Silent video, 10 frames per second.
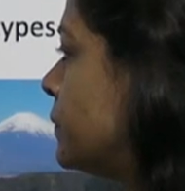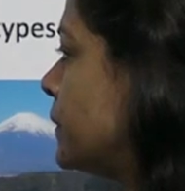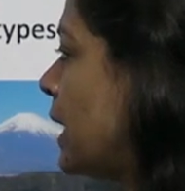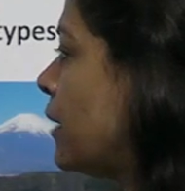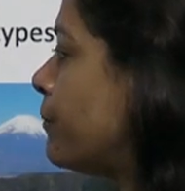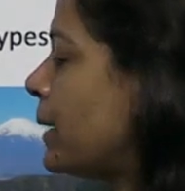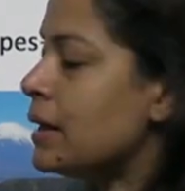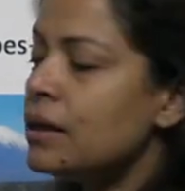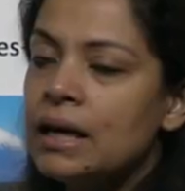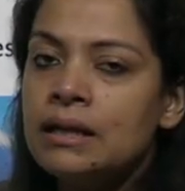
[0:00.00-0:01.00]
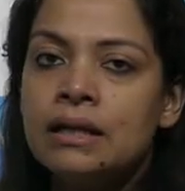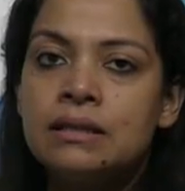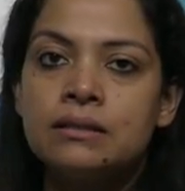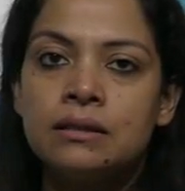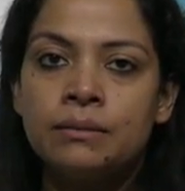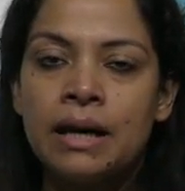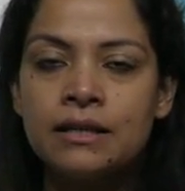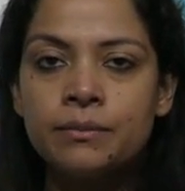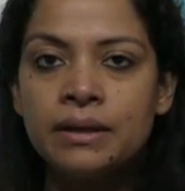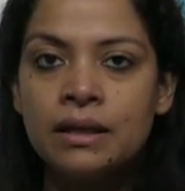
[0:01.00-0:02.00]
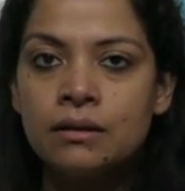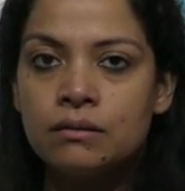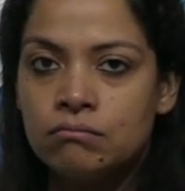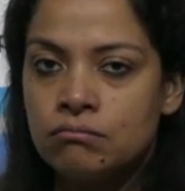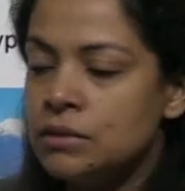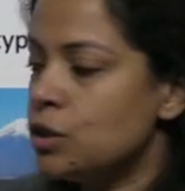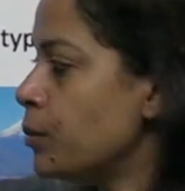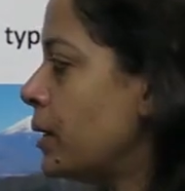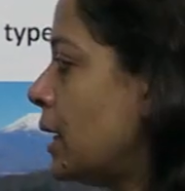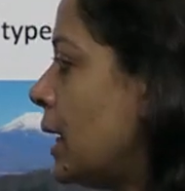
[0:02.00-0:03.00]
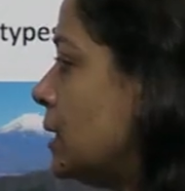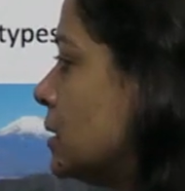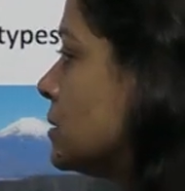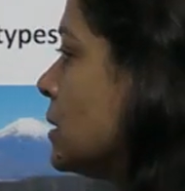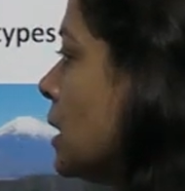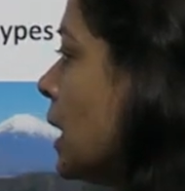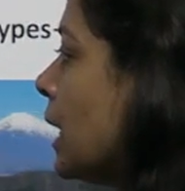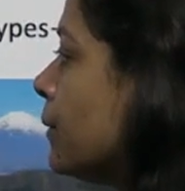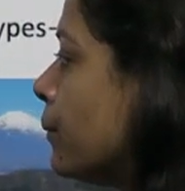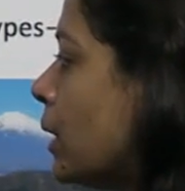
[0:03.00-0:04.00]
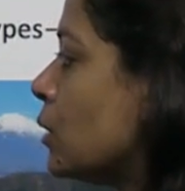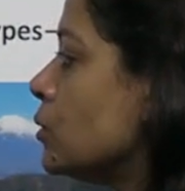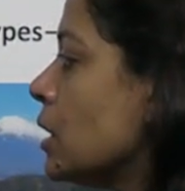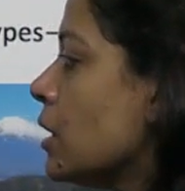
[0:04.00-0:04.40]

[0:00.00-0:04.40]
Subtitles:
we have barren islands in Andaman and Nicobar Islands, and Mount